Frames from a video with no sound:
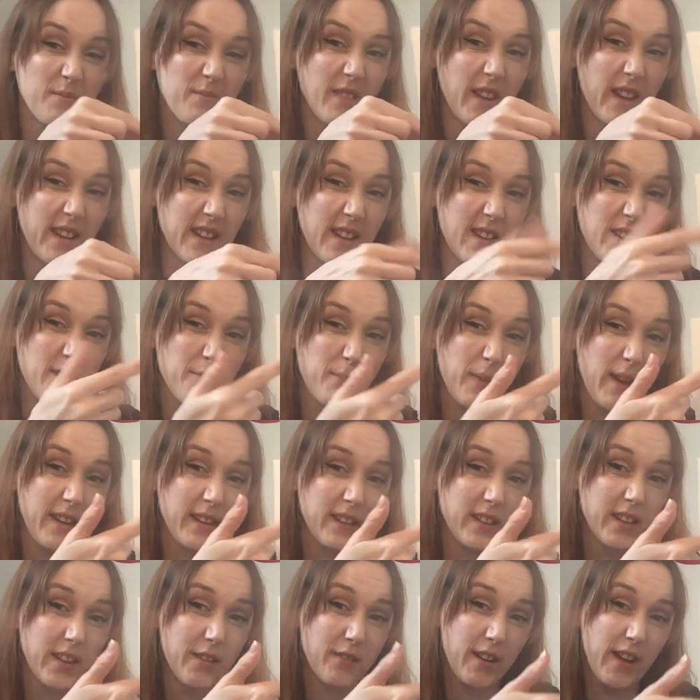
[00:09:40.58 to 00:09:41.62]
then paint
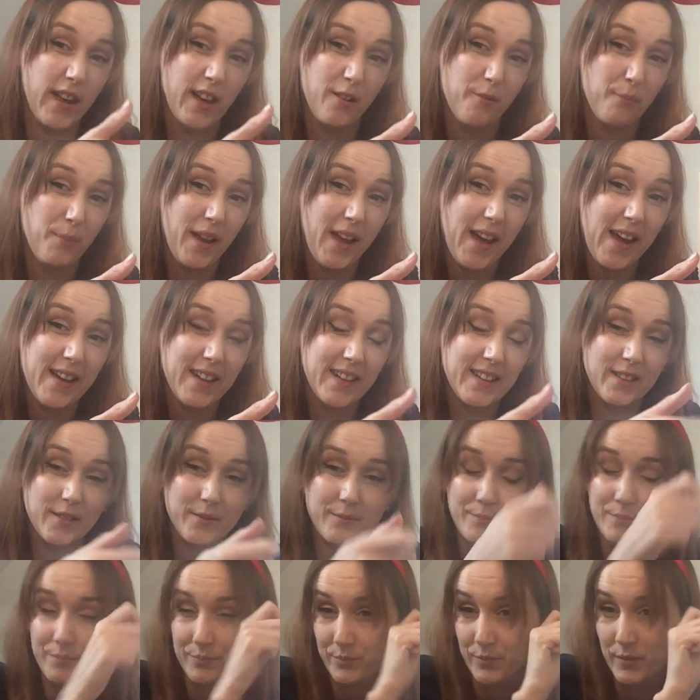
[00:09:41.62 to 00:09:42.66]
another layer of black,
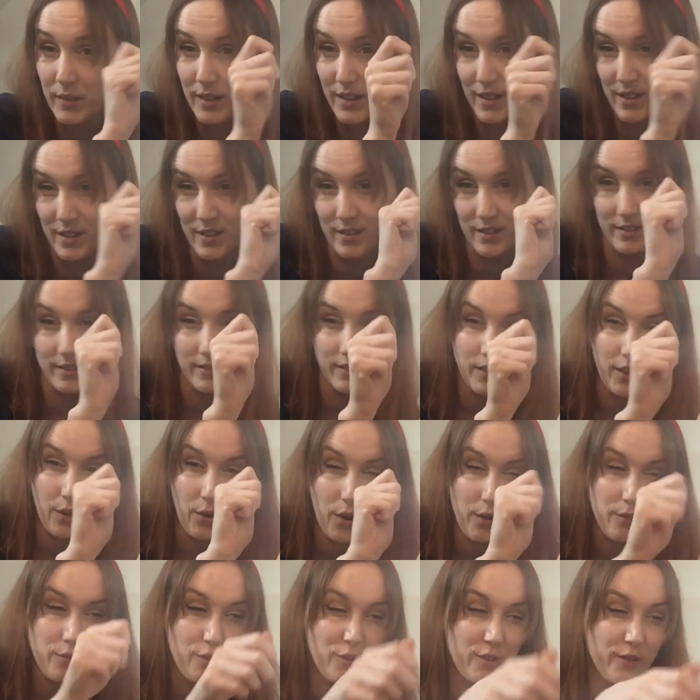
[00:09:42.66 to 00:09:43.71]
and then go
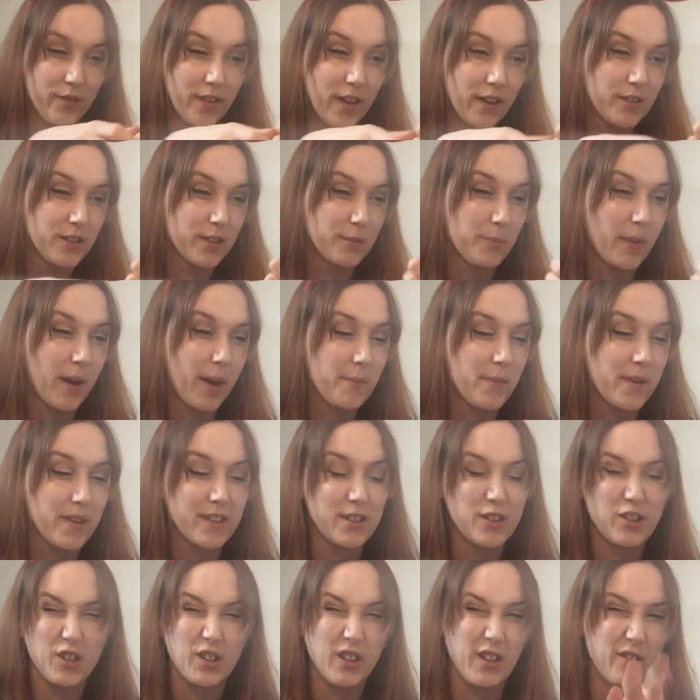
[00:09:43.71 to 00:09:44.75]
over it with felted pen, and
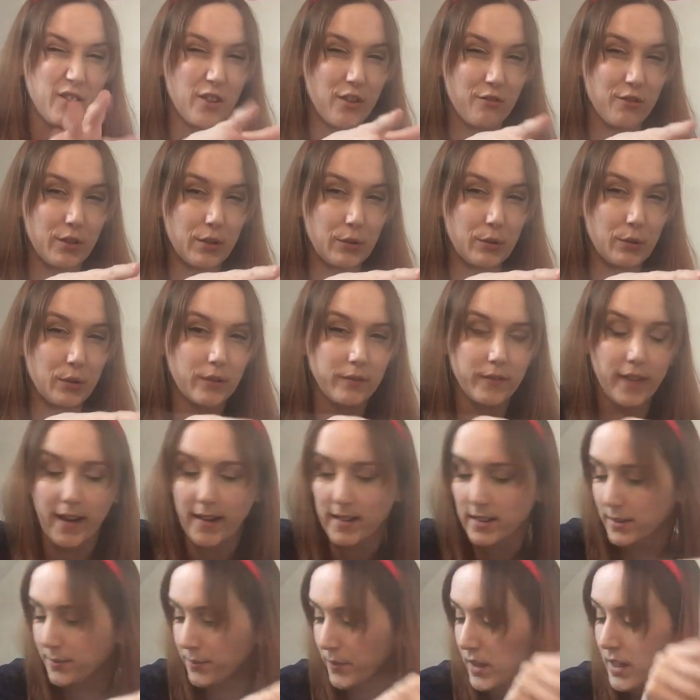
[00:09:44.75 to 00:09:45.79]
it should give you a really cool
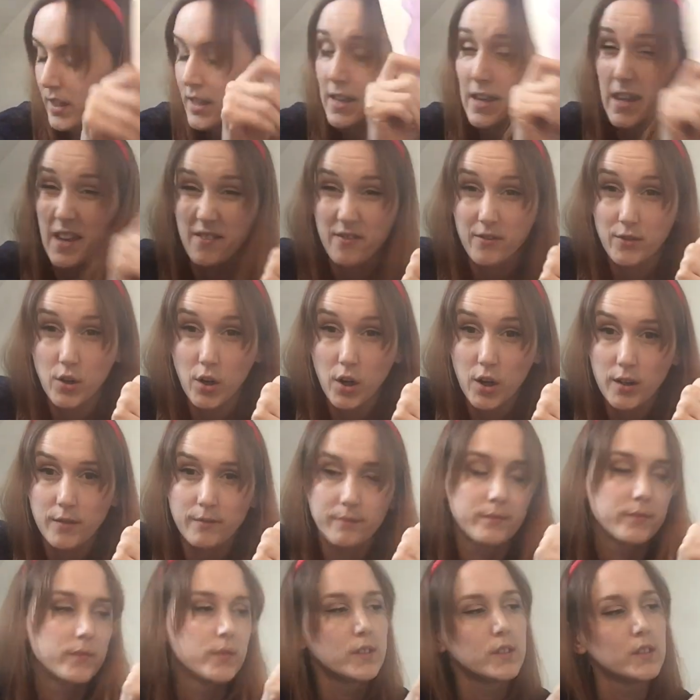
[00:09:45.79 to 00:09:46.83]
effect. If not,
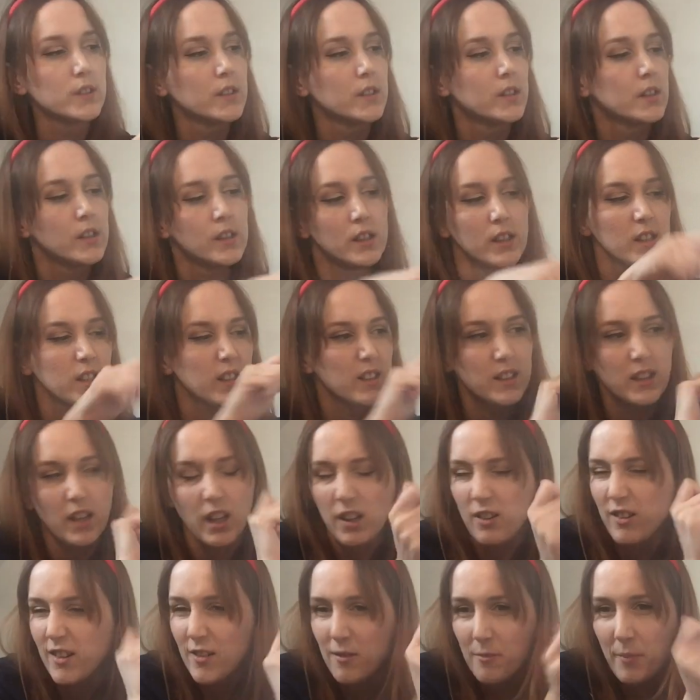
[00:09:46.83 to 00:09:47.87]

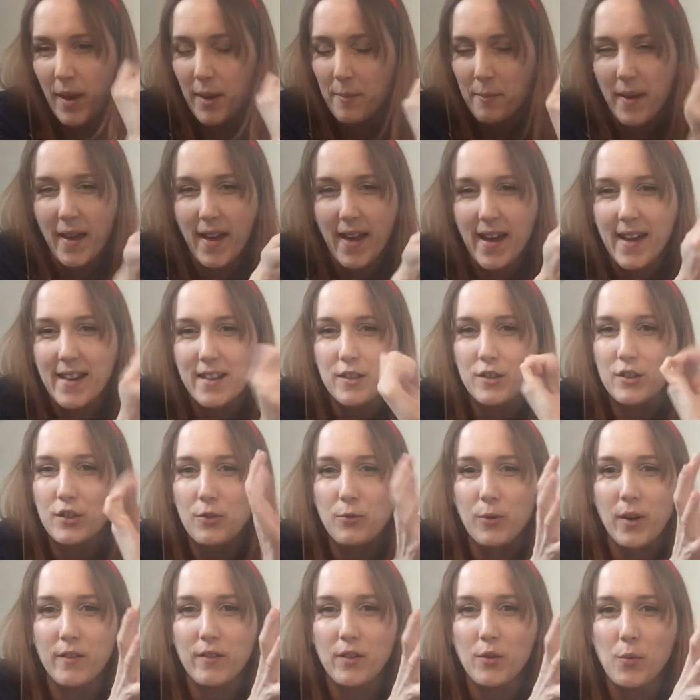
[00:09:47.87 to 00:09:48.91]
colour it in a black pen,
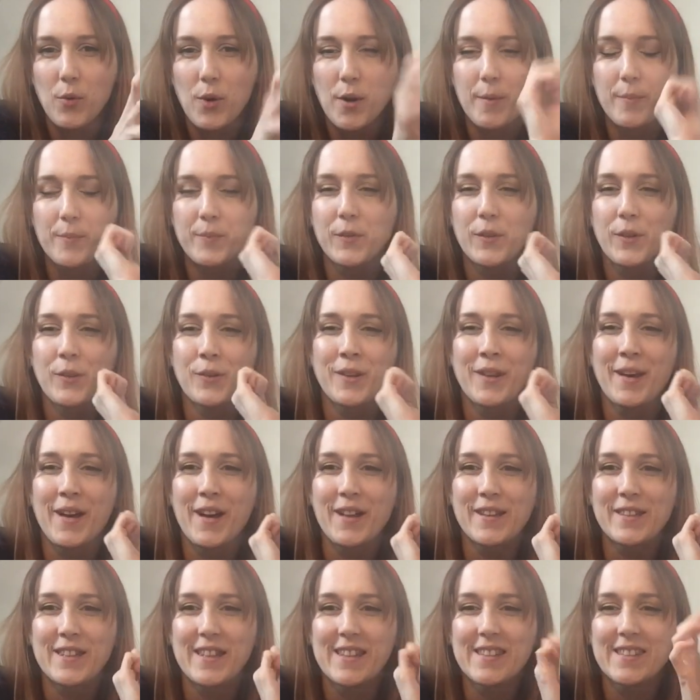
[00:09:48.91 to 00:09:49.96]
do whatever you want, you're the
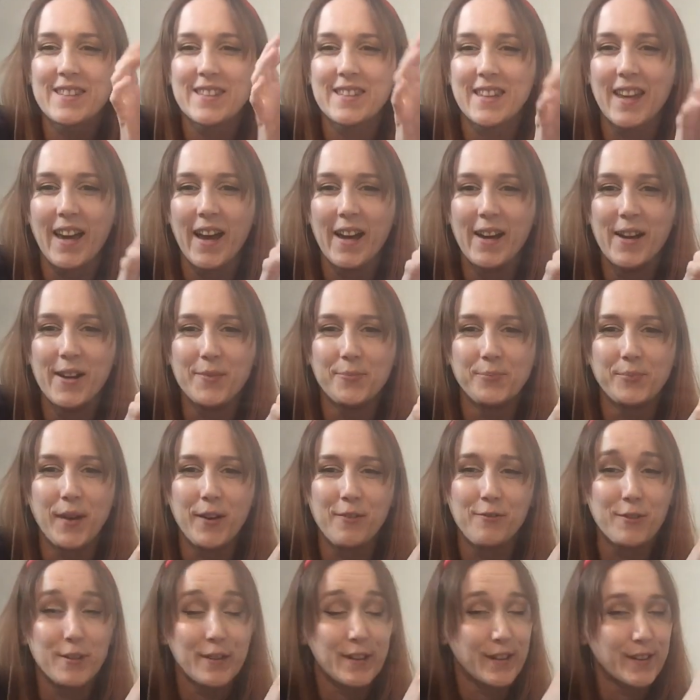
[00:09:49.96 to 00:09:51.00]
artist. I
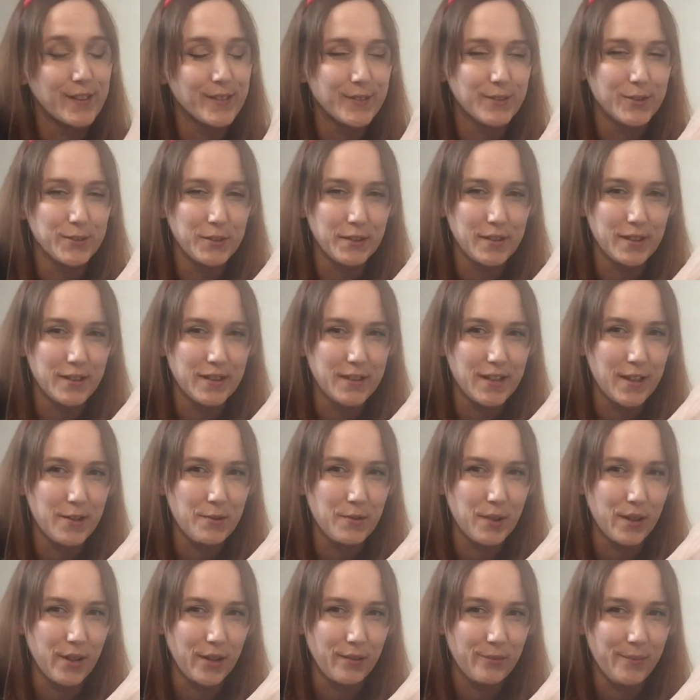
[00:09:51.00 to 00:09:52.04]
really look forward to seeing
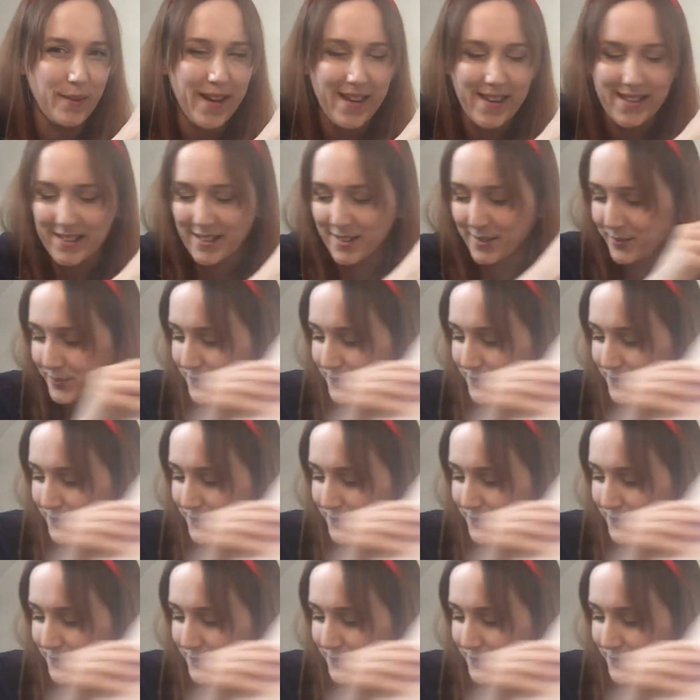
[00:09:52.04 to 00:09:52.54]
what you've made.